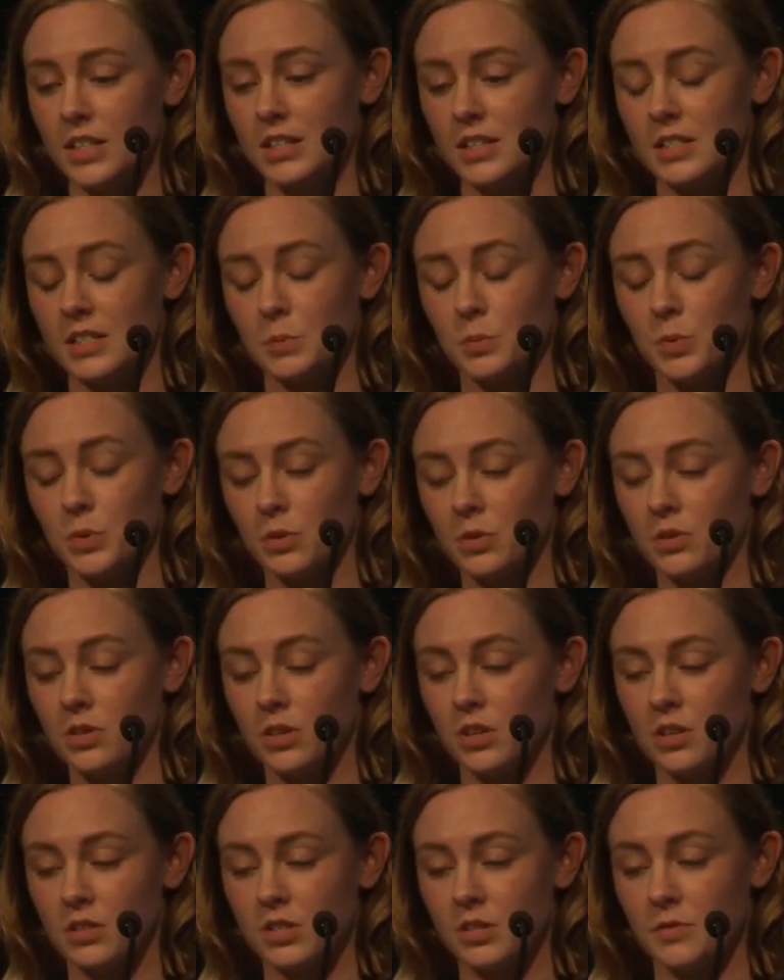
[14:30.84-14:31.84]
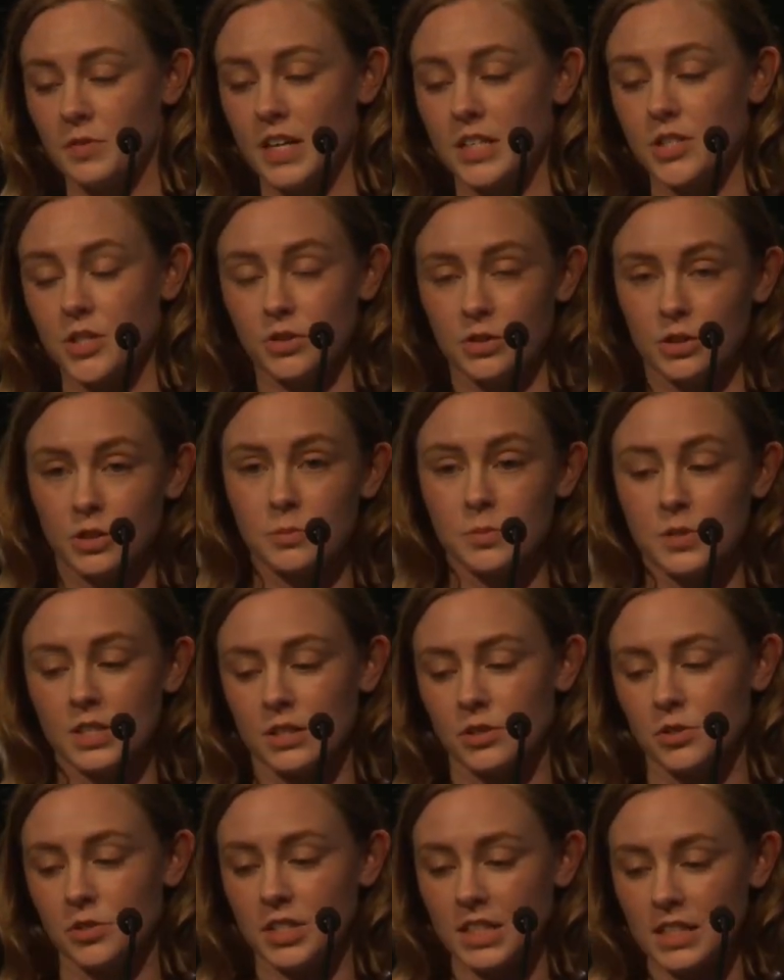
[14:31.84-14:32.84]
to support conservation groups
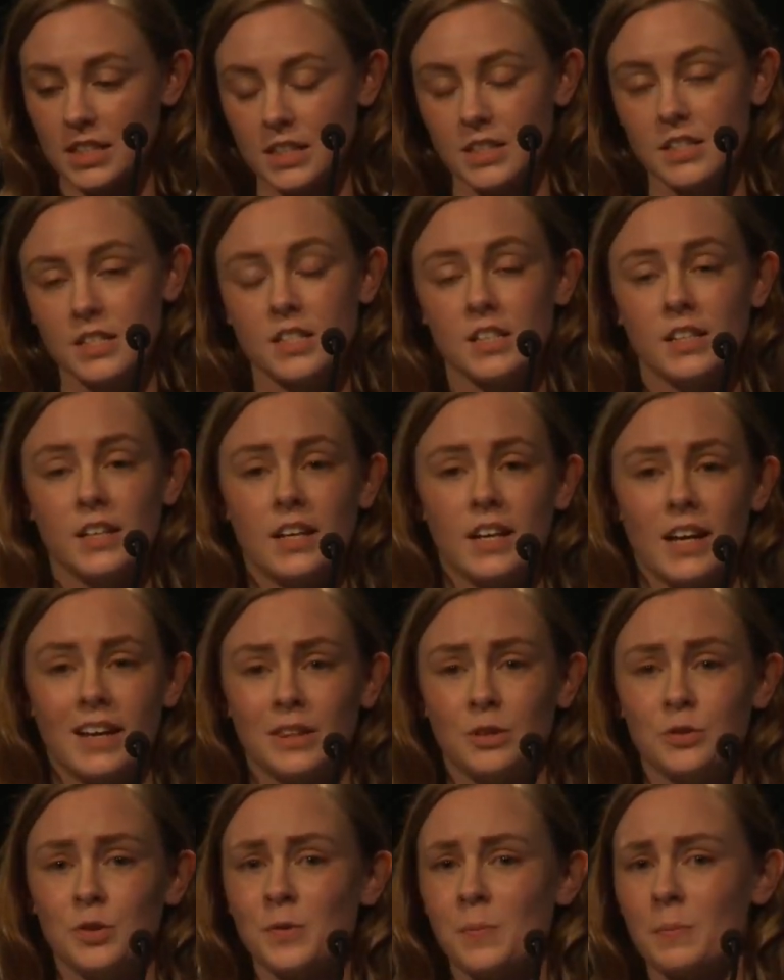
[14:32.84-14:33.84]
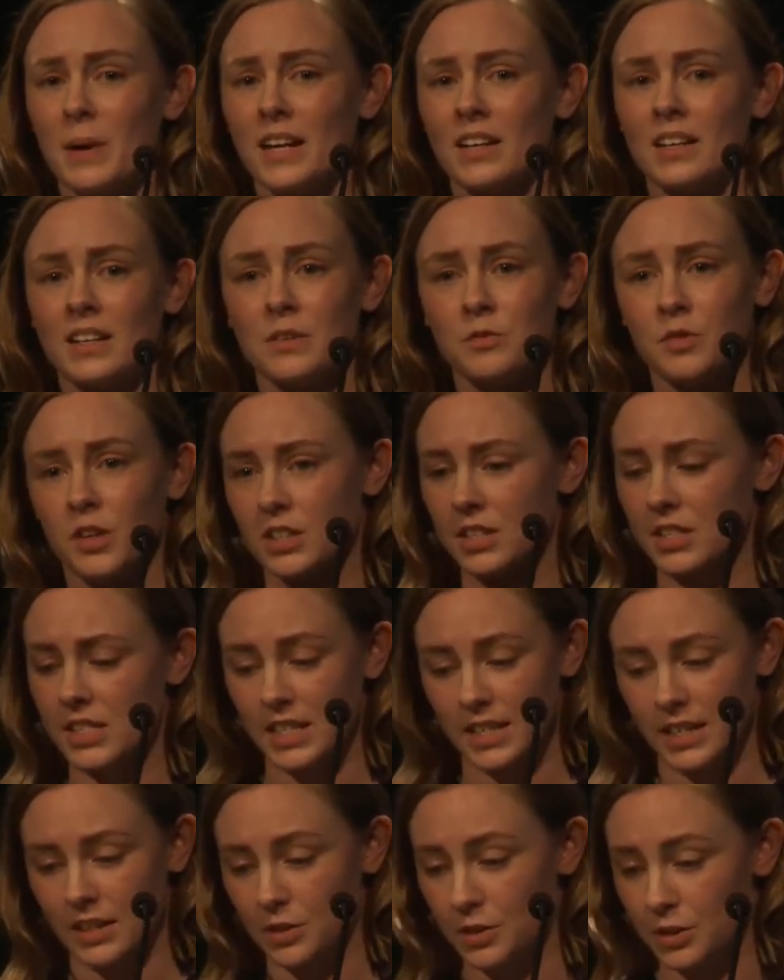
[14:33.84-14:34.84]
in New Zealand, and they're all mainly
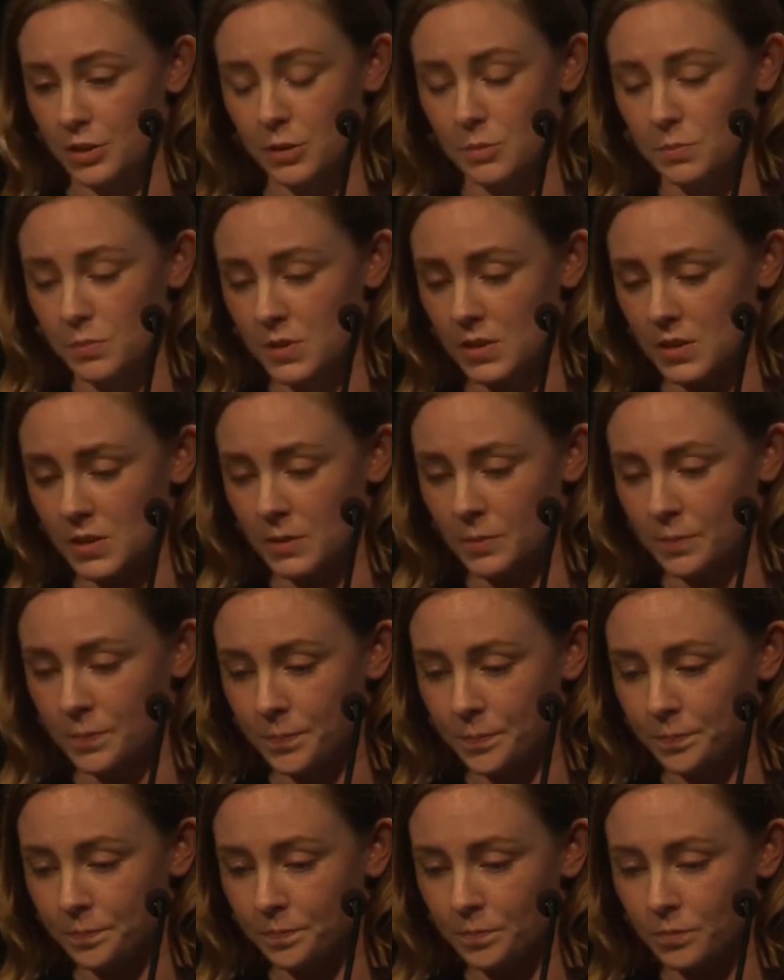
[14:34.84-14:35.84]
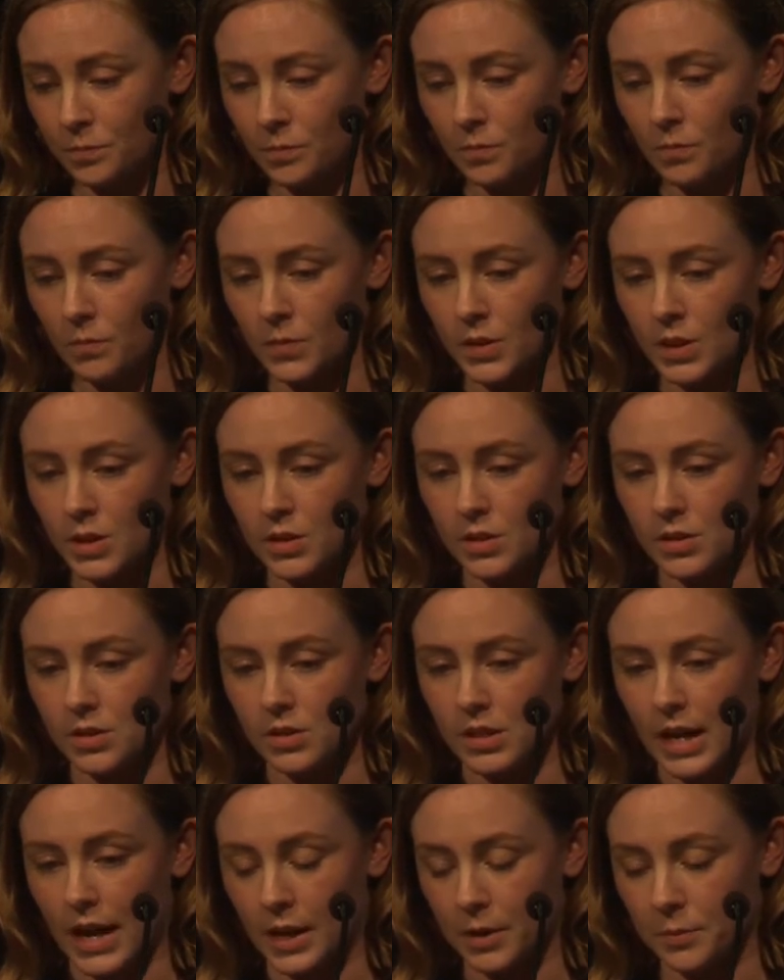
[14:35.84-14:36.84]
volunteer groups.
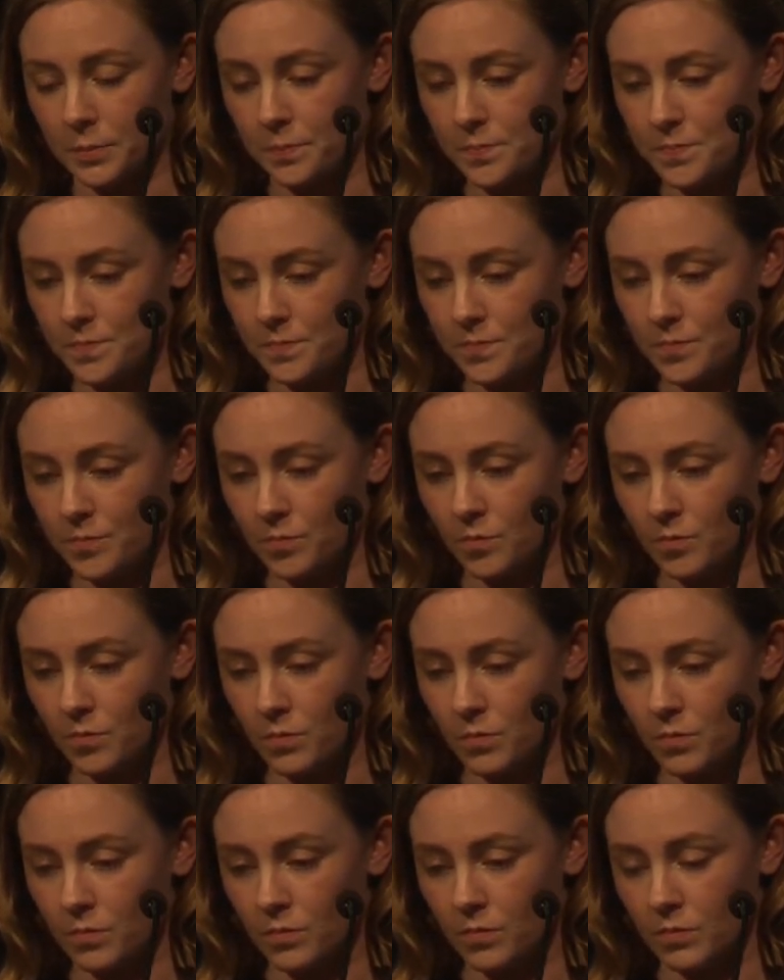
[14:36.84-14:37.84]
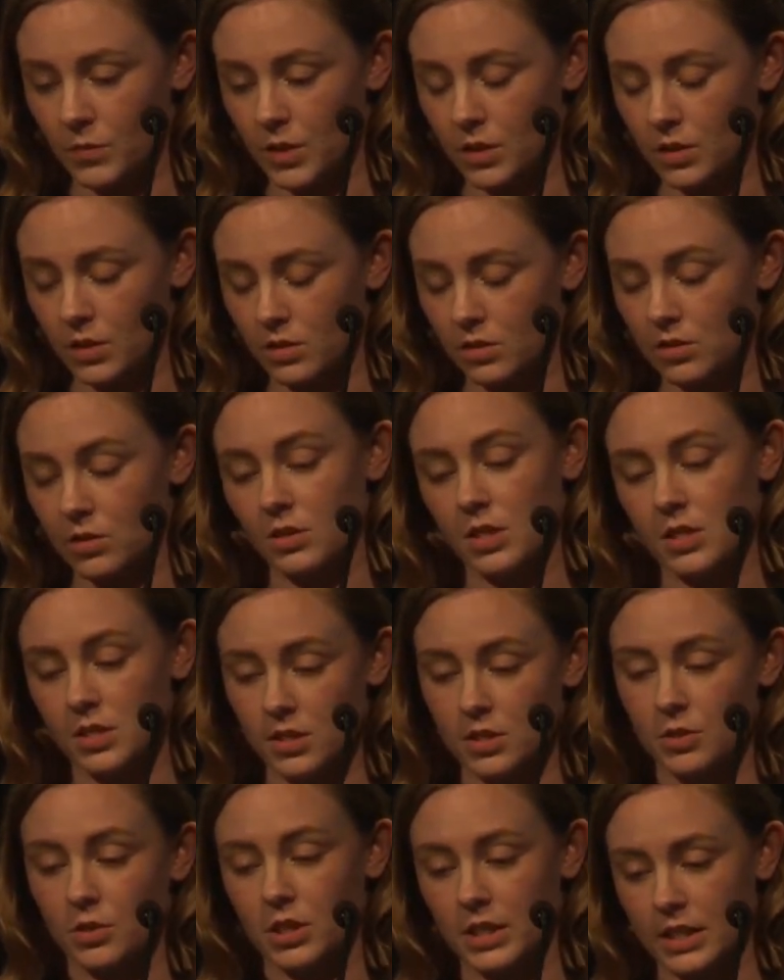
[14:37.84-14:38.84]
So
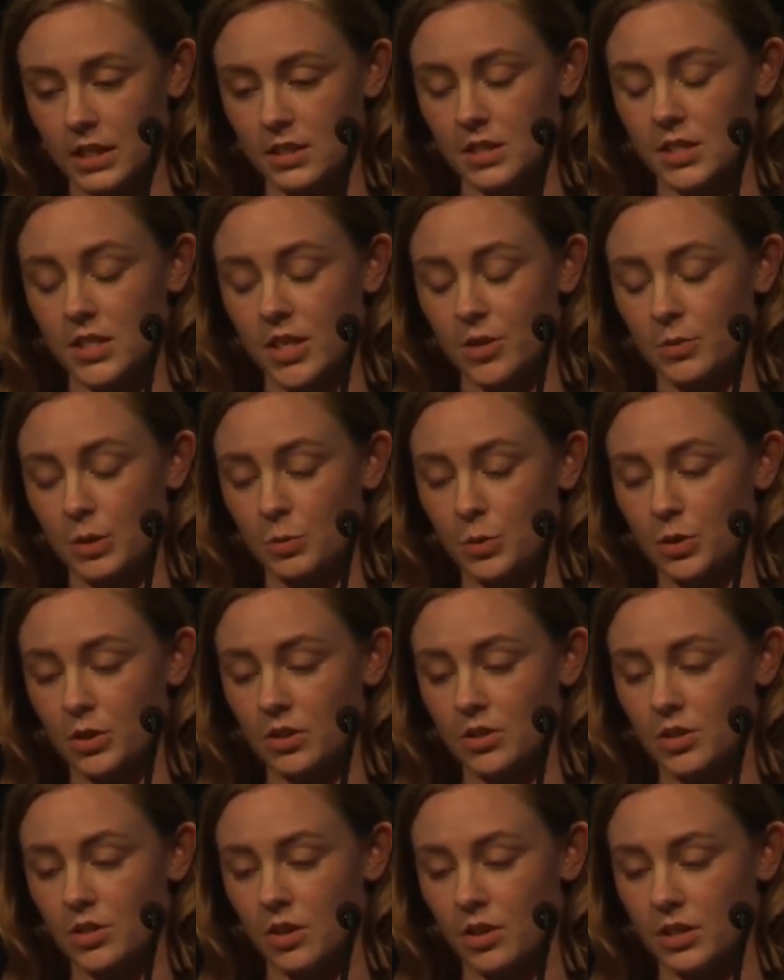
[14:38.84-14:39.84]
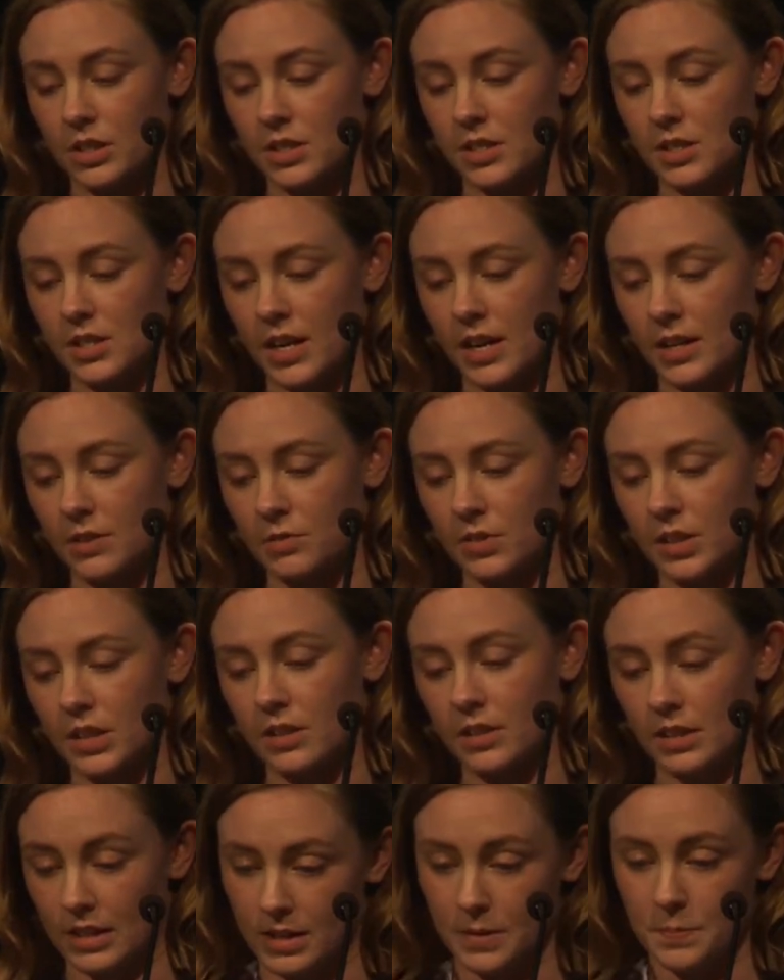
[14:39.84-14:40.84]
earlier this year we worked on a site
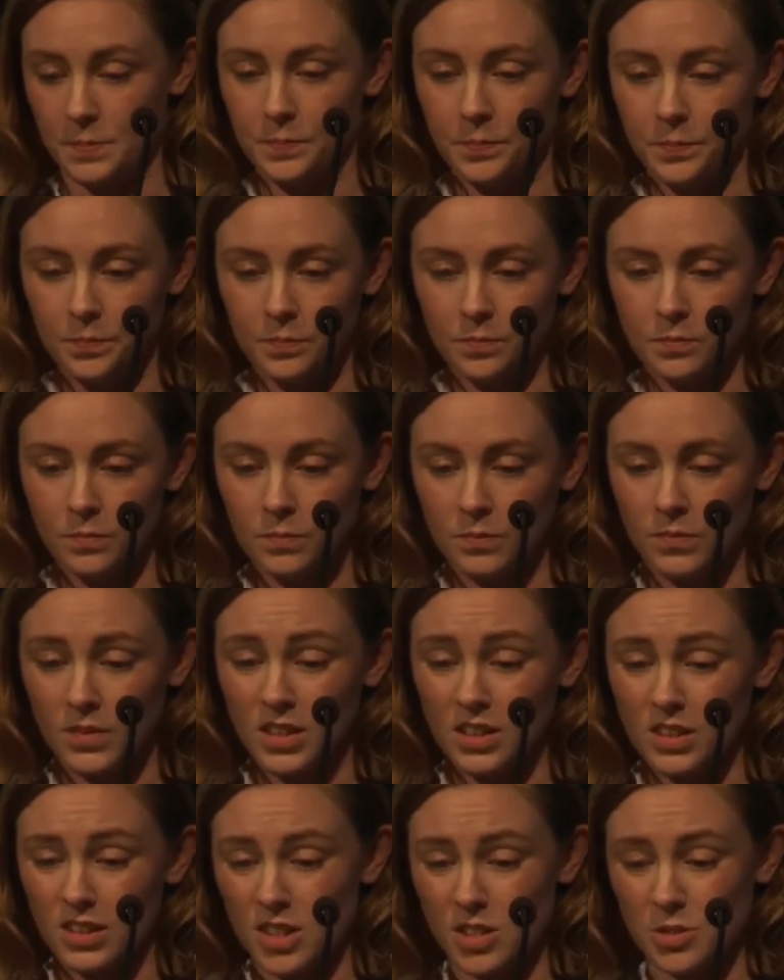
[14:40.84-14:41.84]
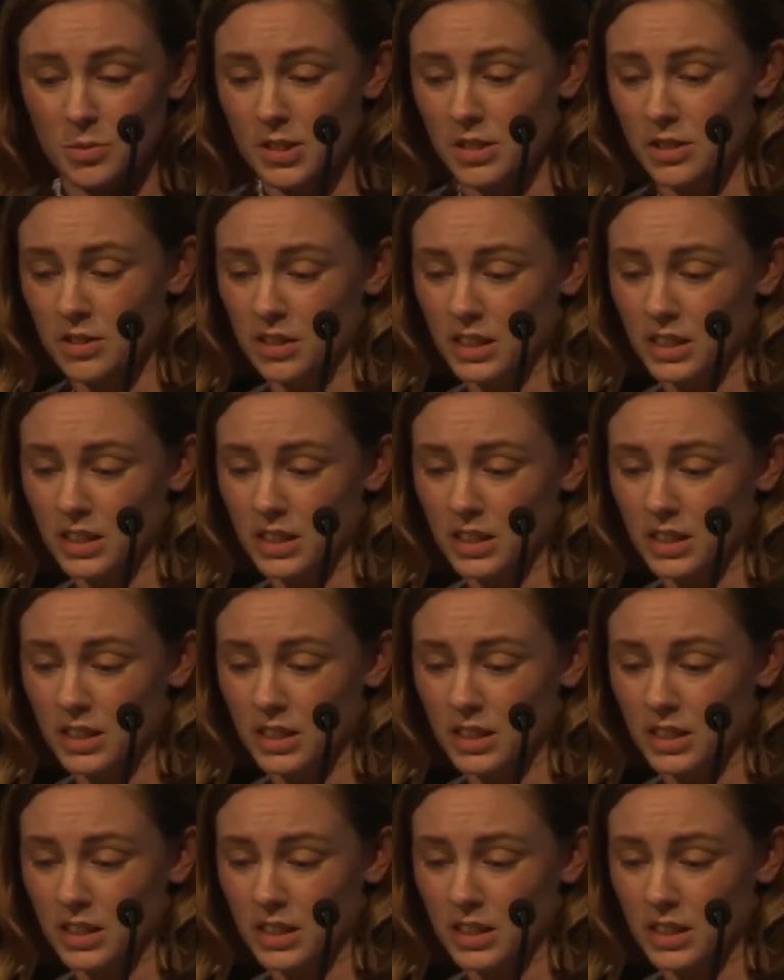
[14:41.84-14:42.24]
retheme. This was an